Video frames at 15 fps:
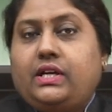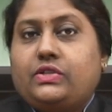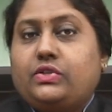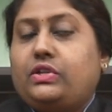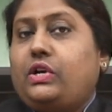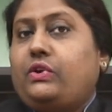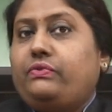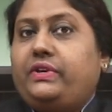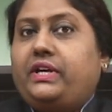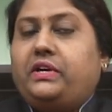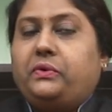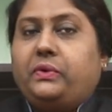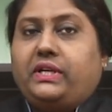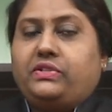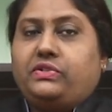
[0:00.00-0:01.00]
So now we
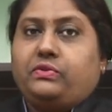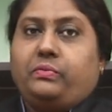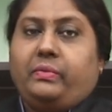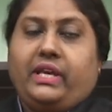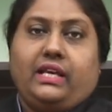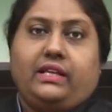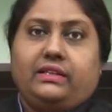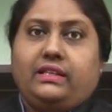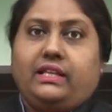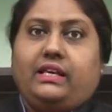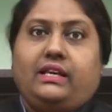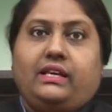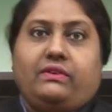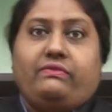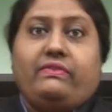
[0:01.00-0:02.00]
are going to make
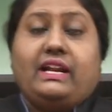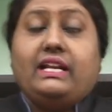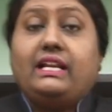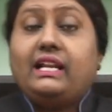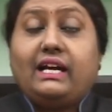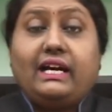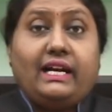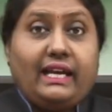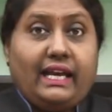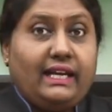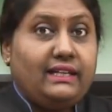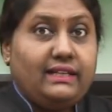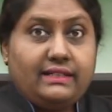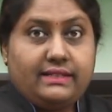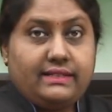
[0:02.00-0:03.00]
the vanilla
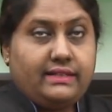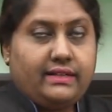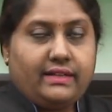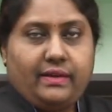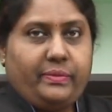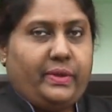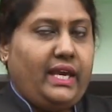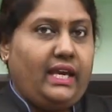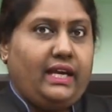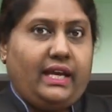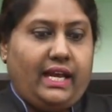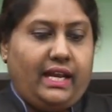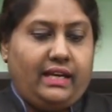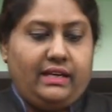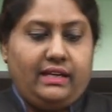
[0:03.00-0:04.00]
eggless cupcake,
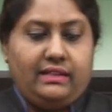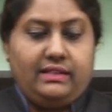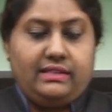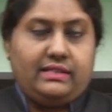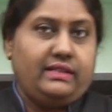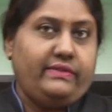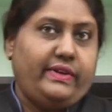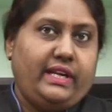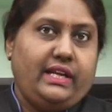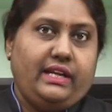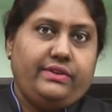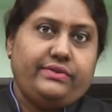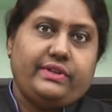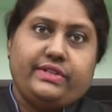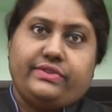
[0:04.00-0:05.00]
and this is a very
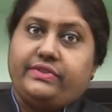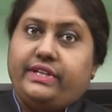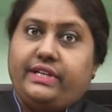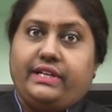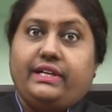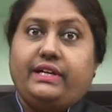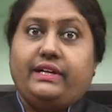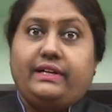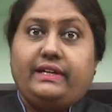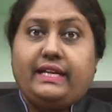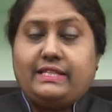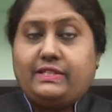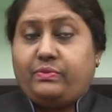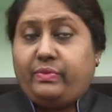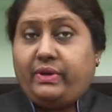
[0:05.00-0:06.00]
interesting
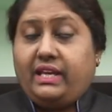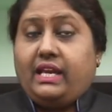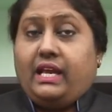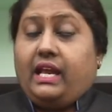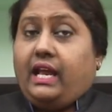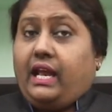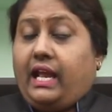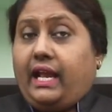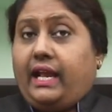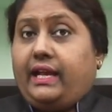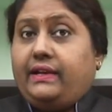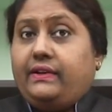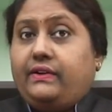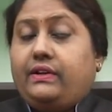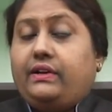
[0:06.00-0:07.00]
recipe.
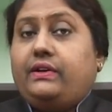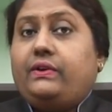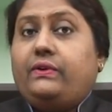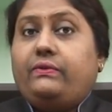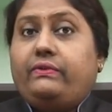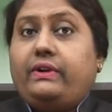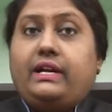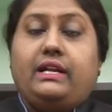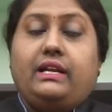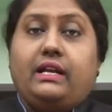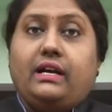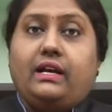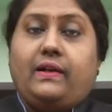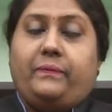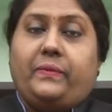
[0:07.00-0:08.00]
And
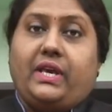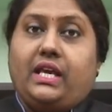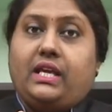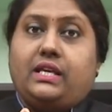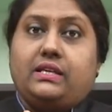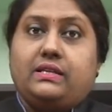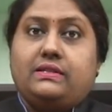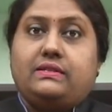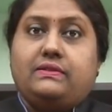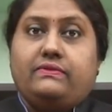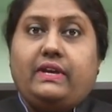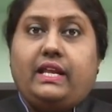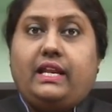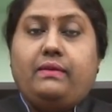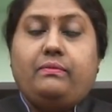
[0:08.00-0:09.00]
vanilla cupcake is
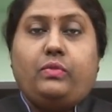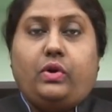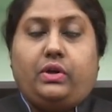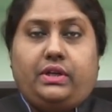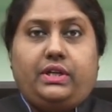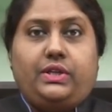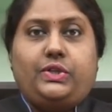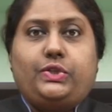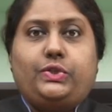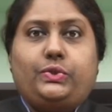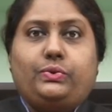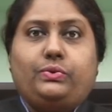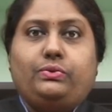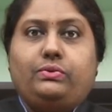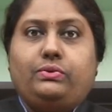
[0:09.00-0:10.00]
very important
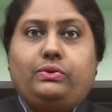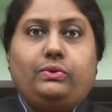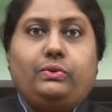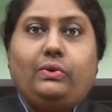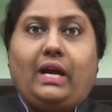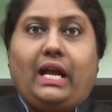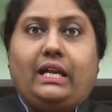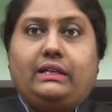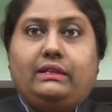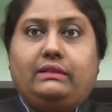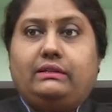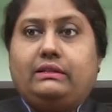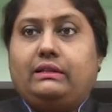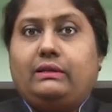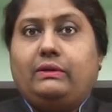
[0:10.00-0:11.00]
to know
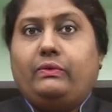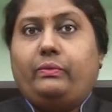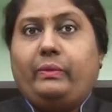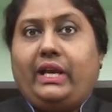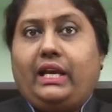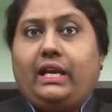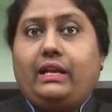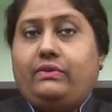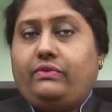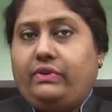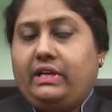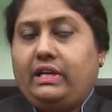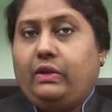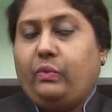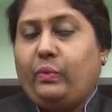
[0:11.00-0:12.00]
and make it
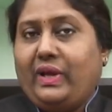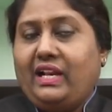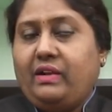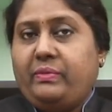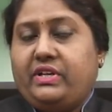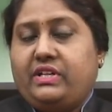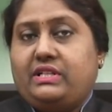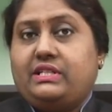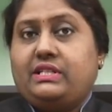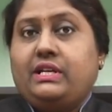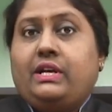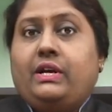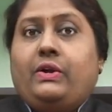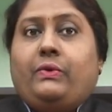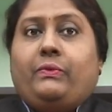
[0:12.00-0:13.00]
really well, because
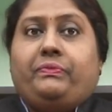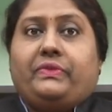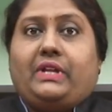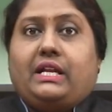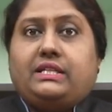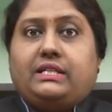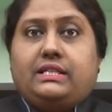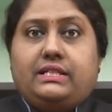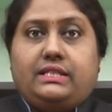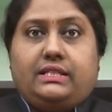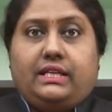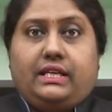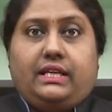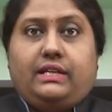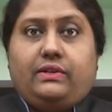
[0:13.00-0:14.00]
that is
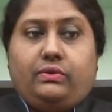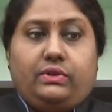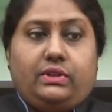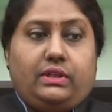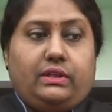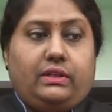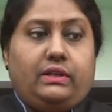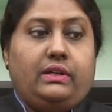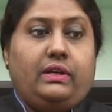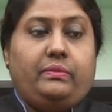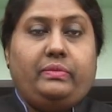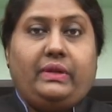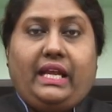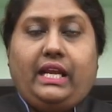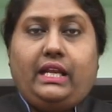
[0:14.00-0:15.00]
the
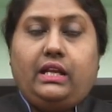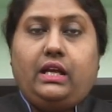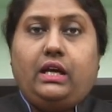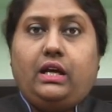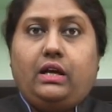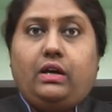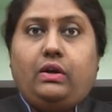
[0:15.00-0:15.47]
the plain